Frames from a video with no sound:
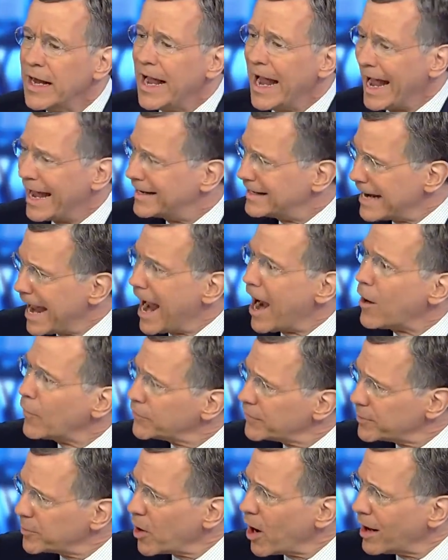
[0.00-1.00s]
And now
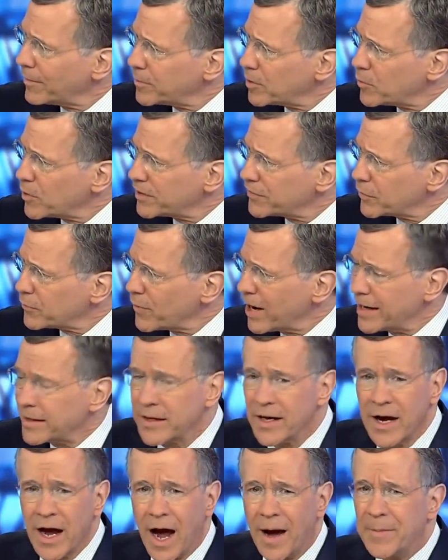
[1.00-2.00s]
the problem with the rent.
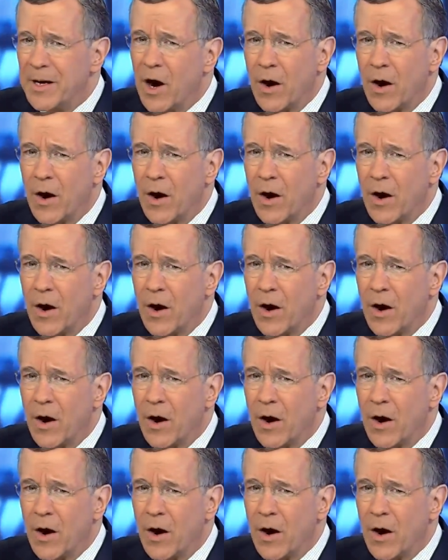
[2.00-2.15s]
I mean,